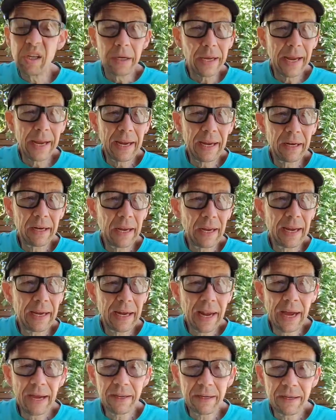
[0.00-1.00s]

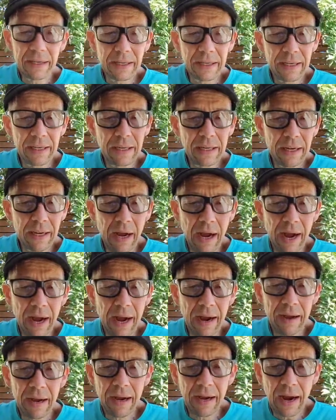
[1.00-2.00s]
and
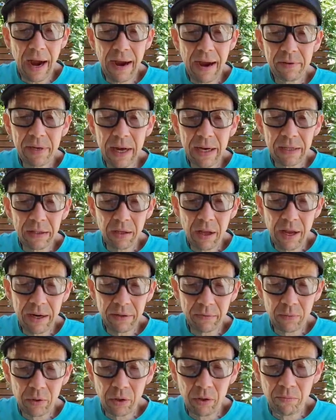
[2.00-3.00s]
I've got a lot
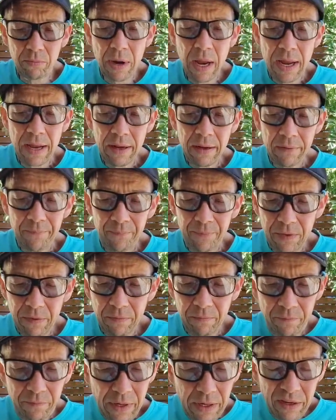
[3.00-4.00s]
of room,
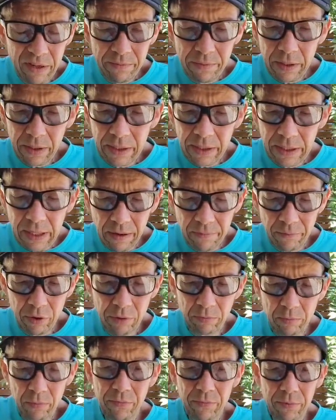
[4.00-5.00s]
very, very
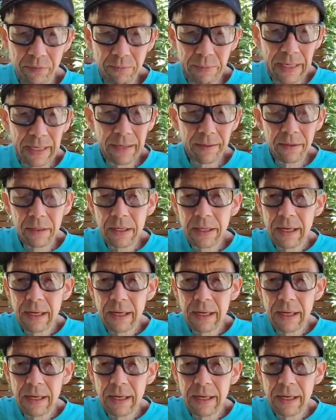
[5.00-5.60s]
comfortable for me.